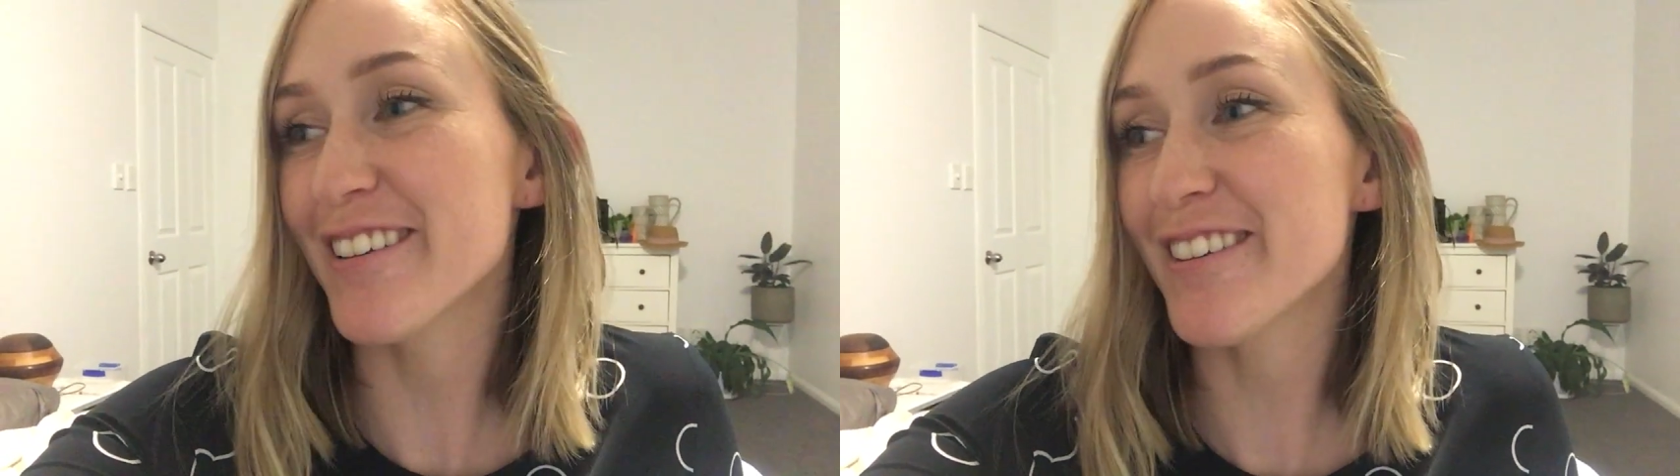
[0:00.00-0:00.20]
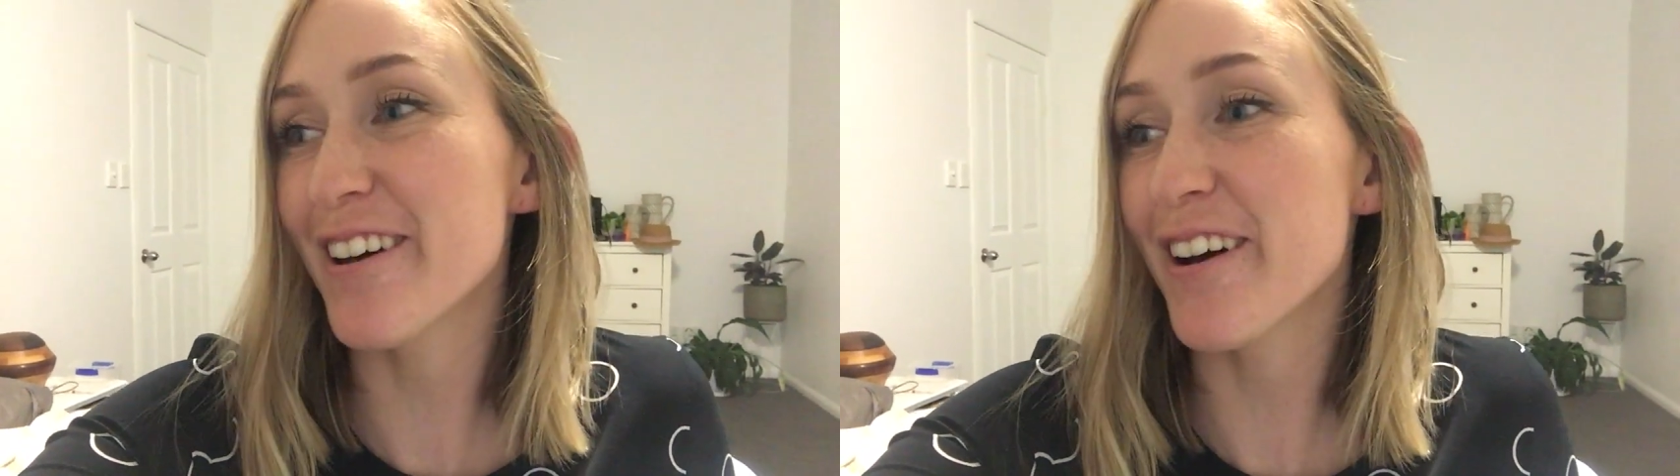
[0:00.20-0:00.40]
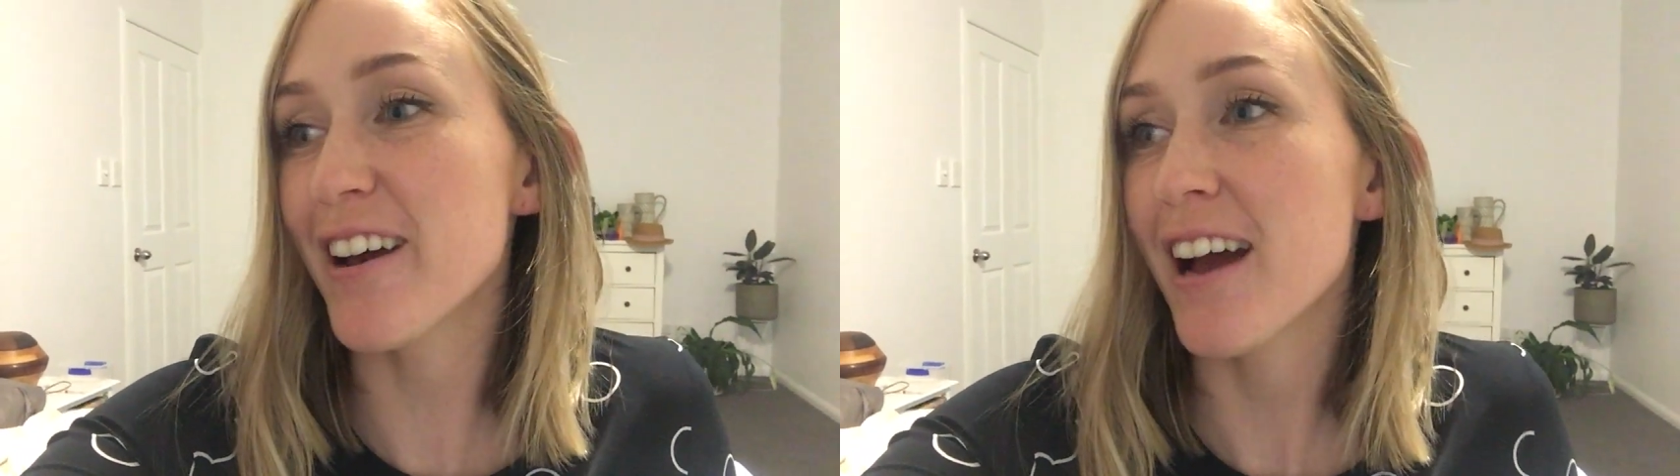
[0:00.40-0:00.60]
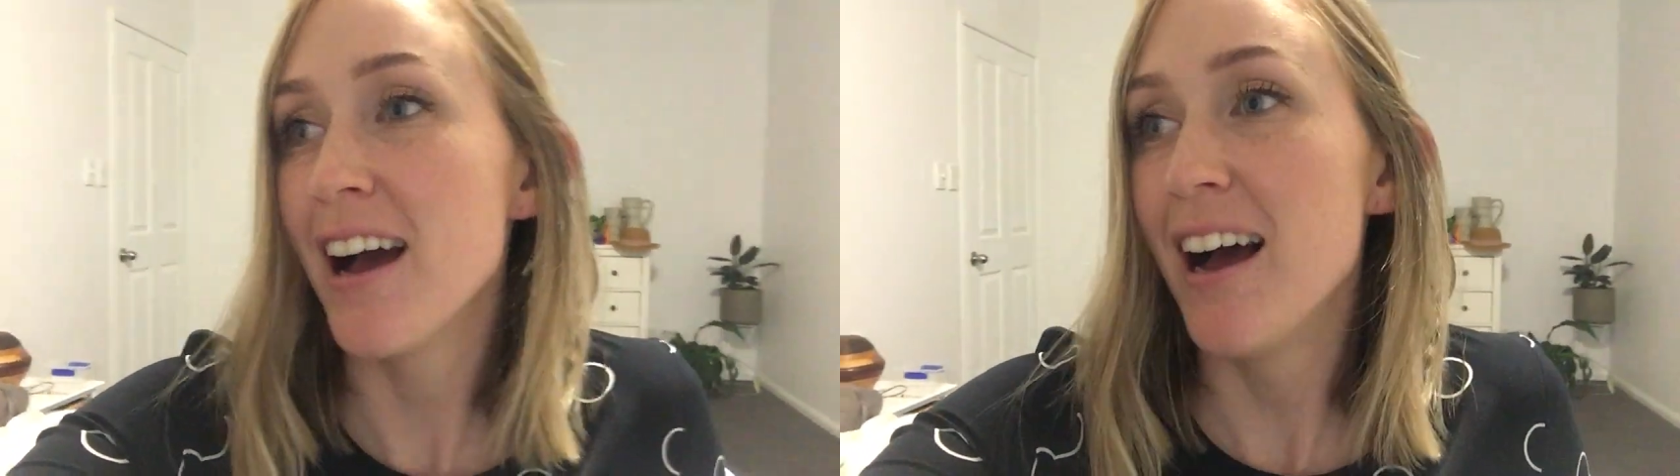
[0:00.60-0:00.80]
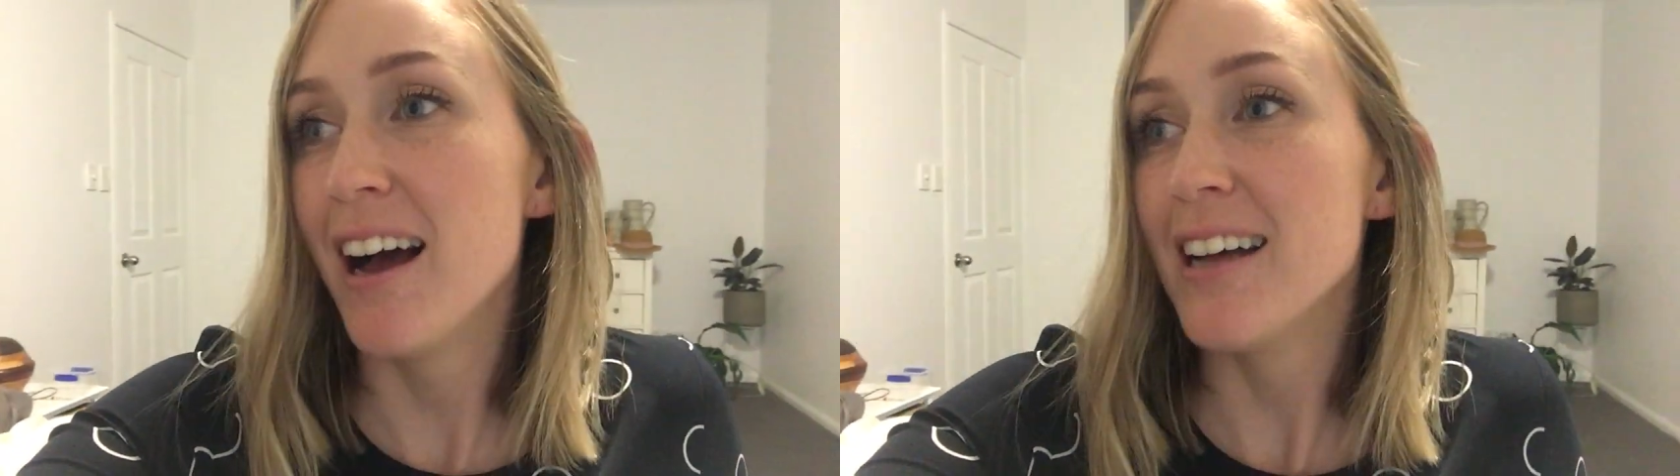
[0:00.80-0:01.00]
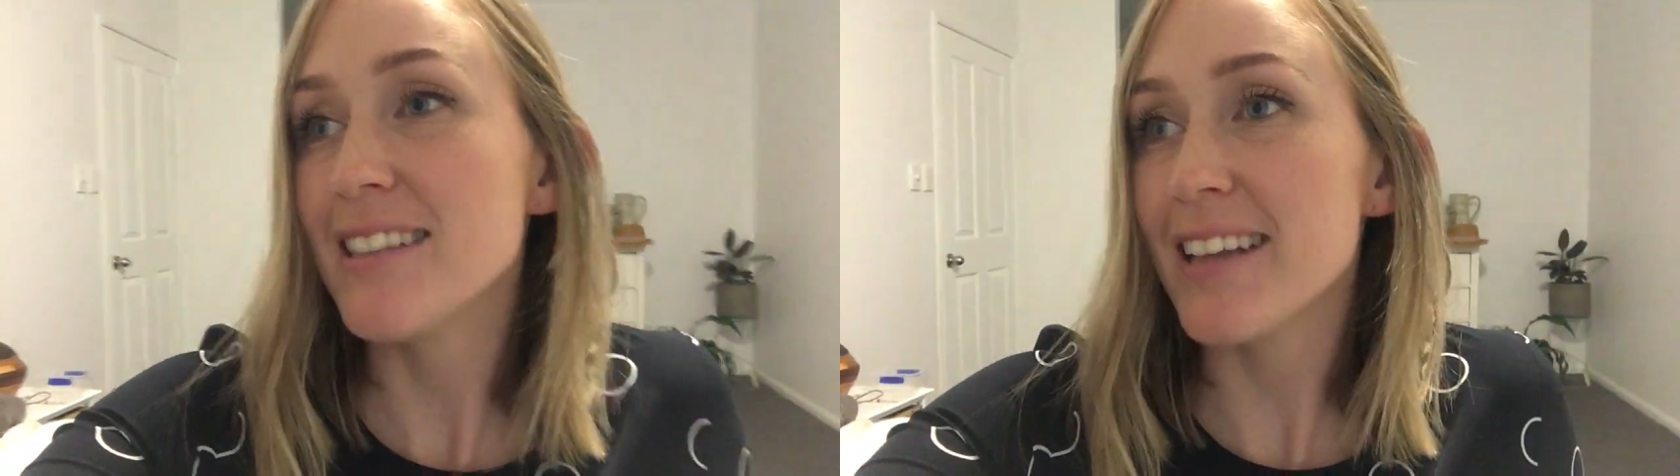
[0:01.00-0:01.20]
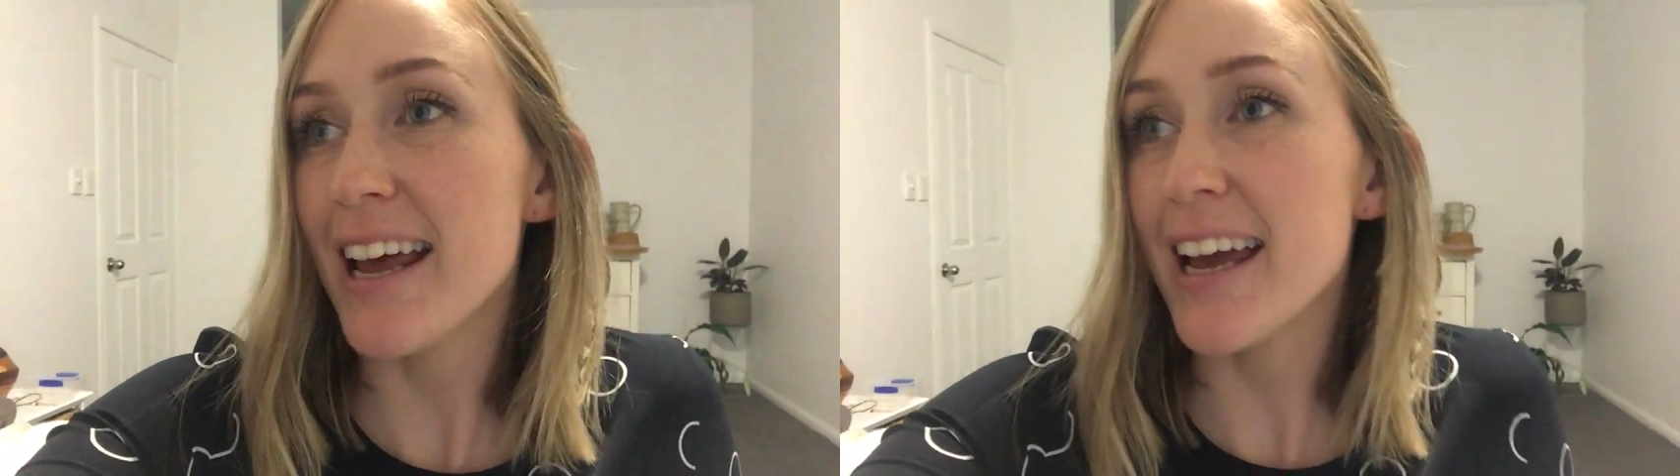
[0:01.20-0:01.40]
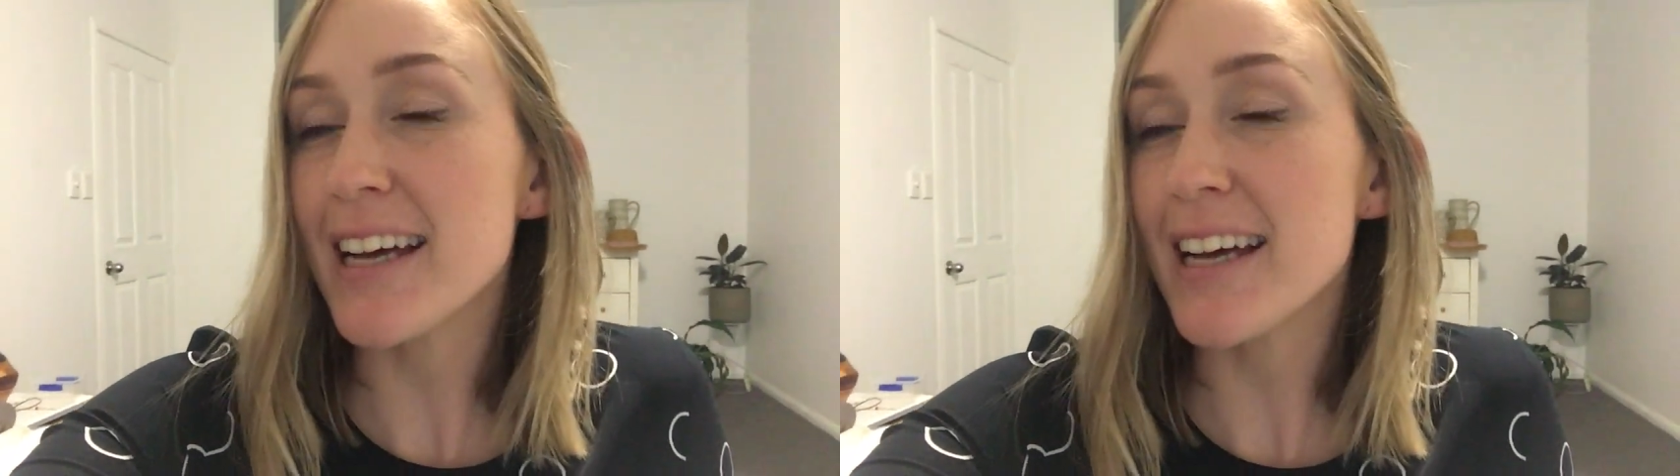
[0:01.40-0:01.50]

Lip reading: So today